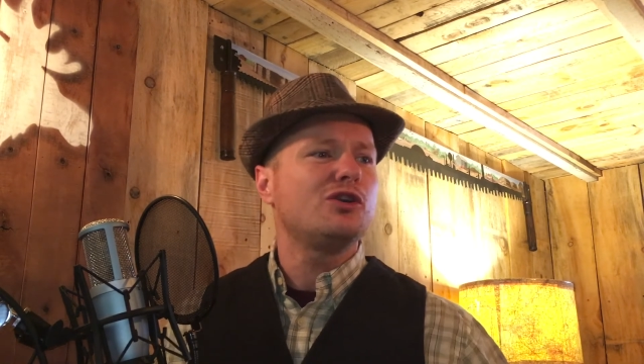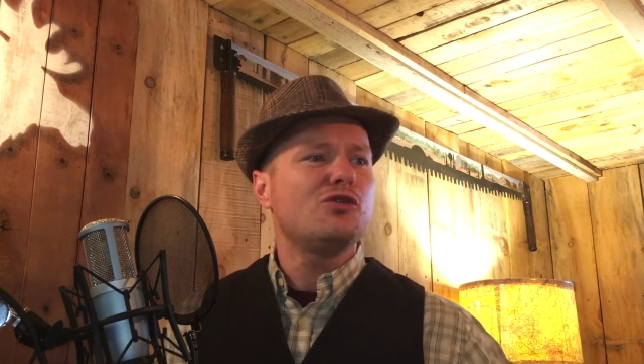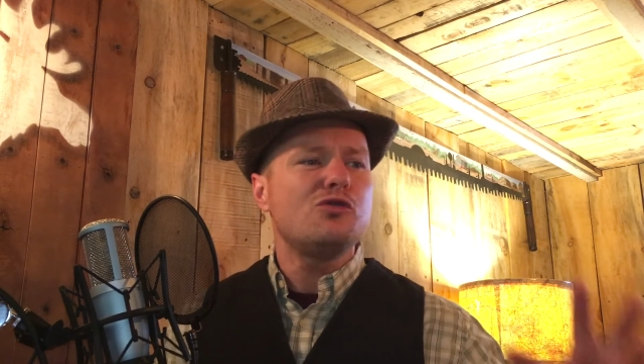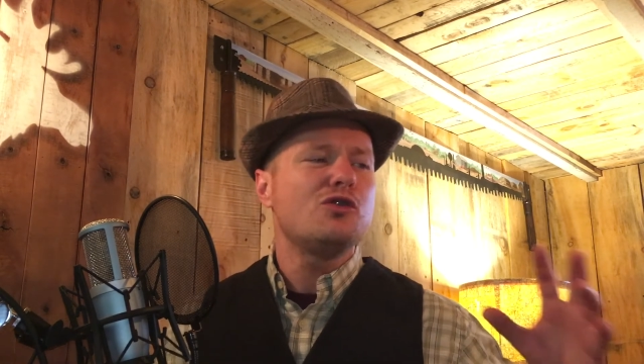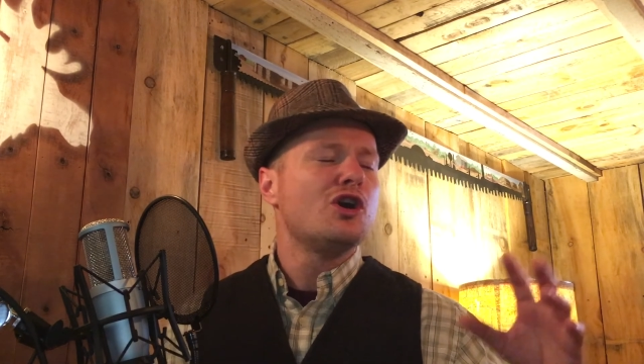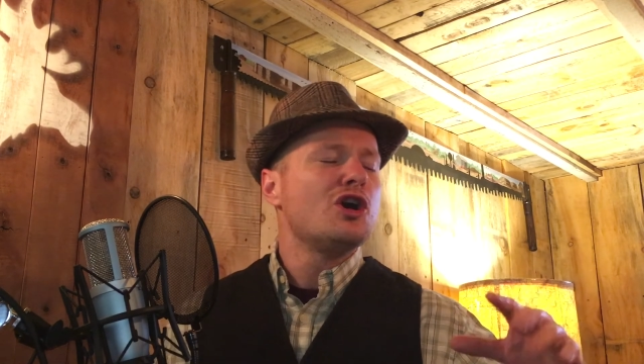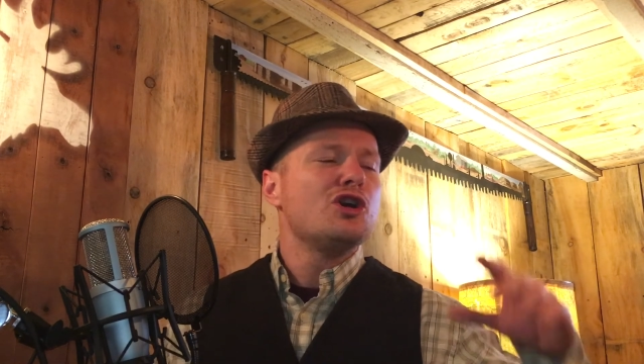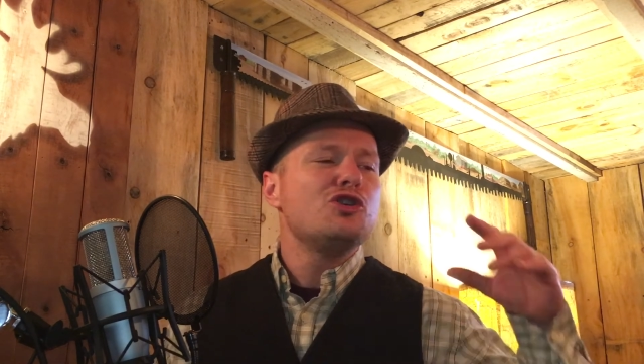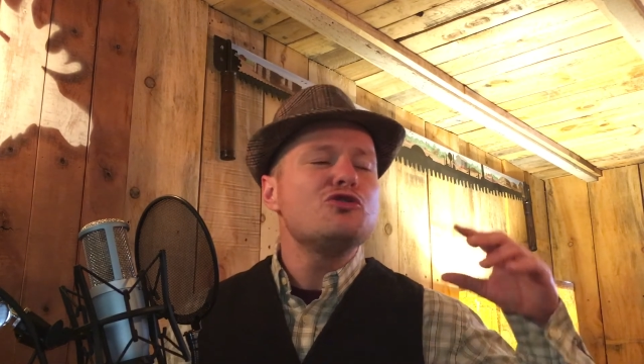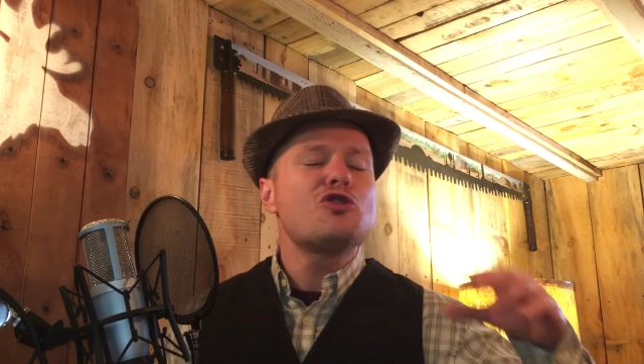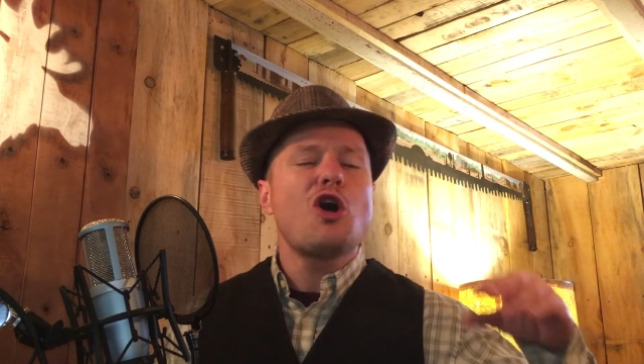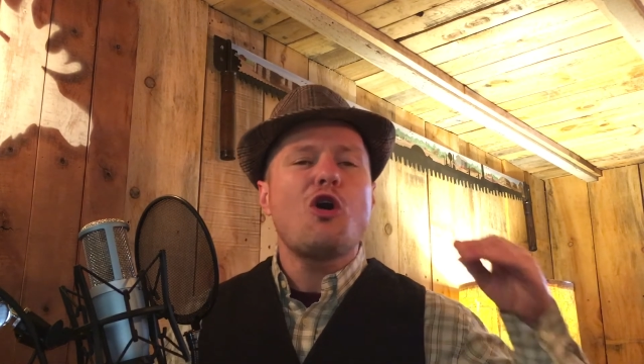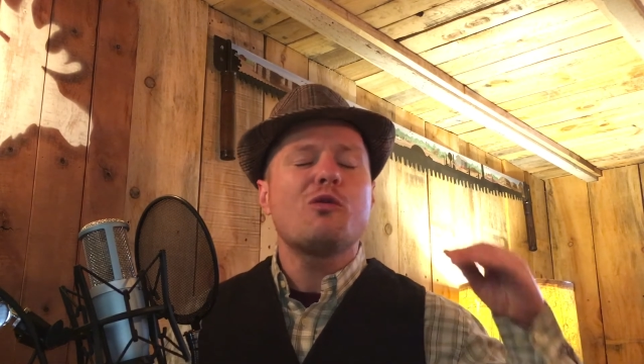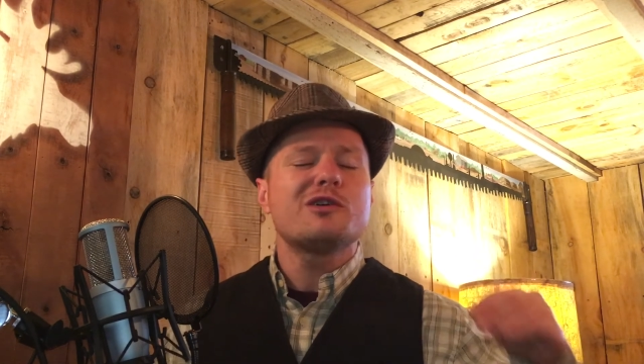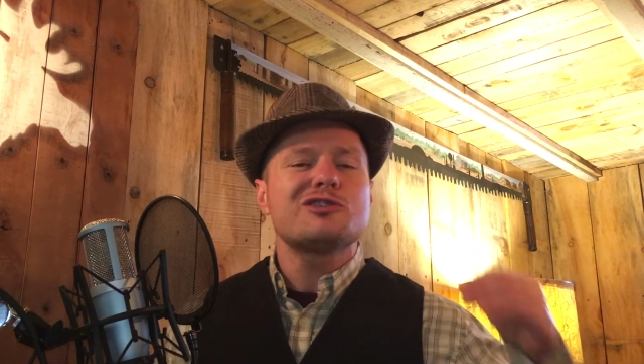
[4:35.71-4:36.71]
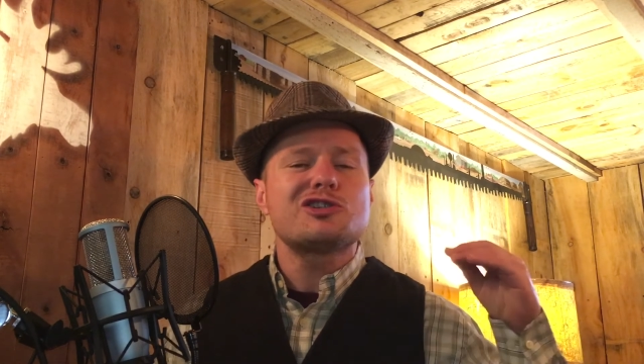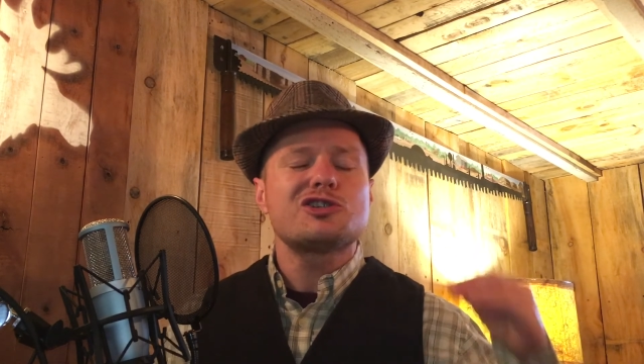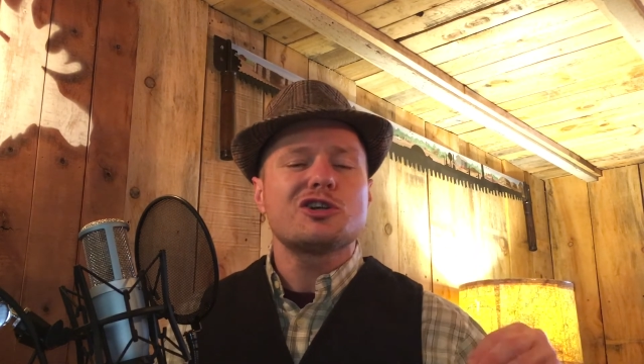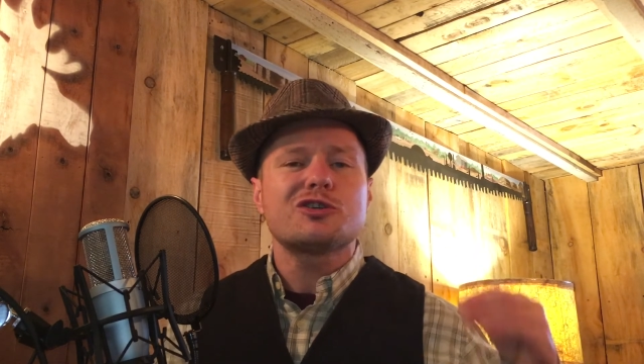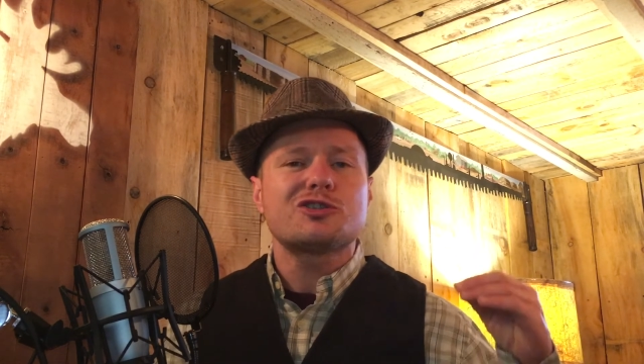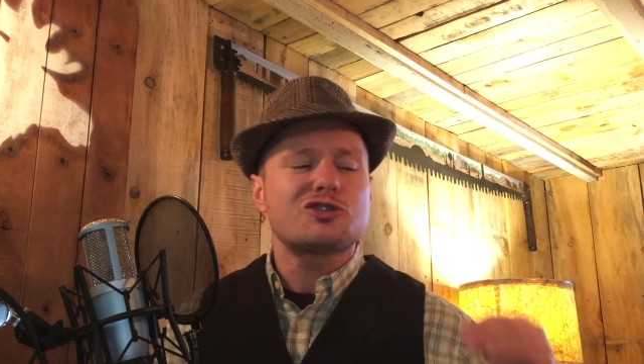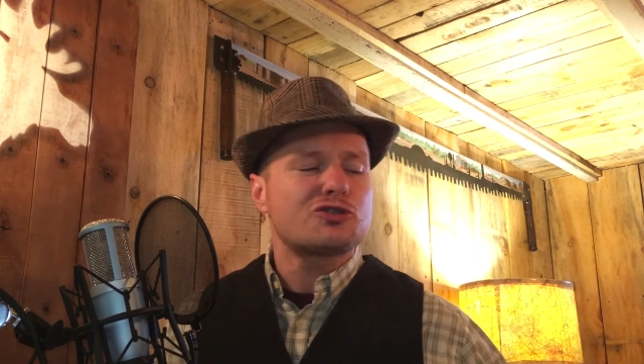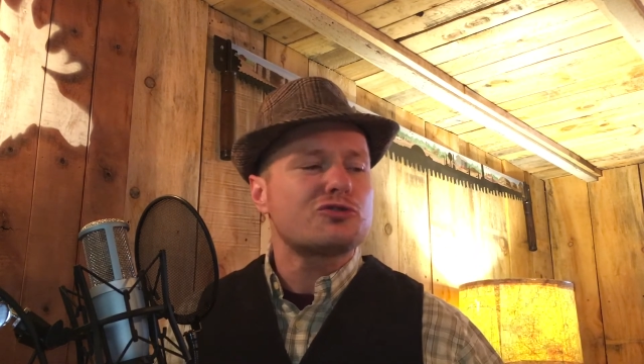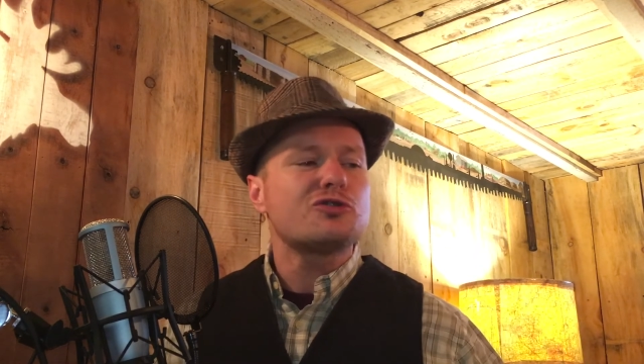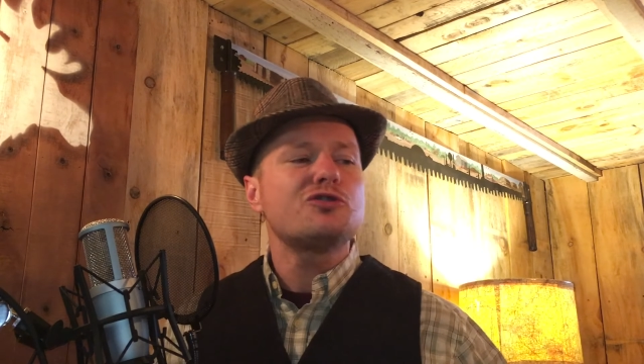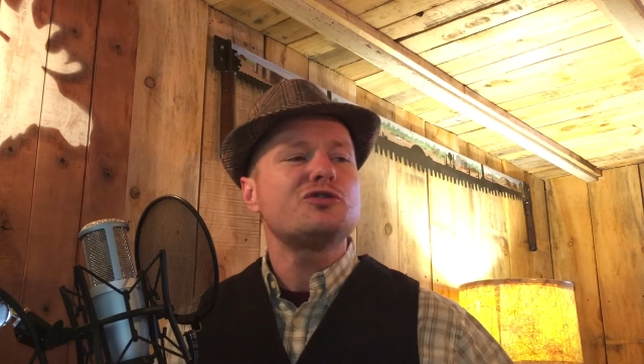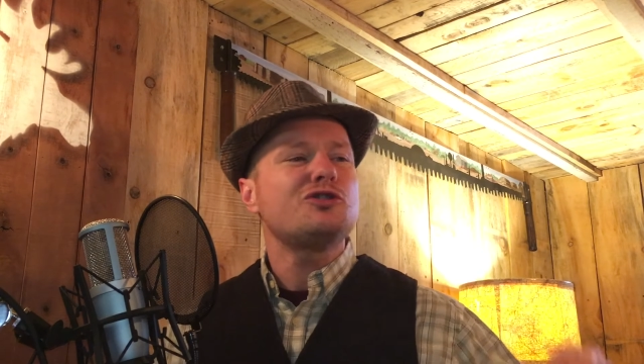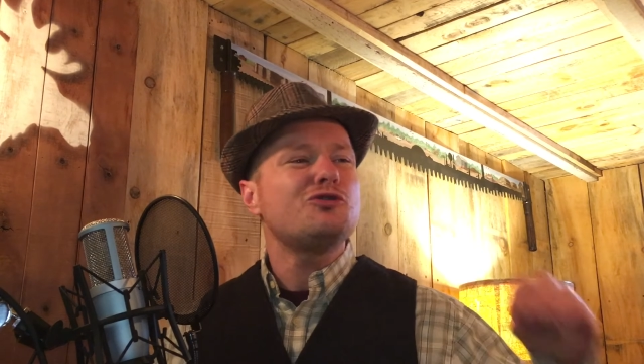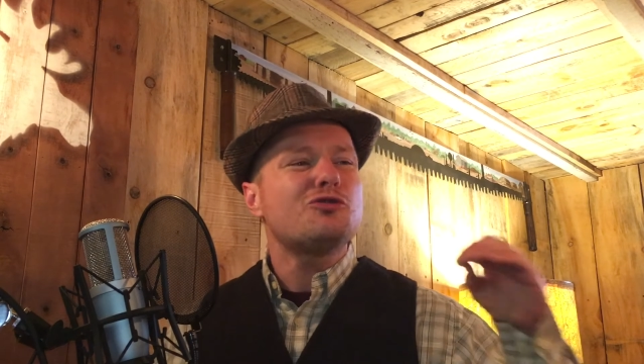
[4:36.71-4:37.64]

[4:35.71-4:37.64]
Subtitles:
You go and search truth.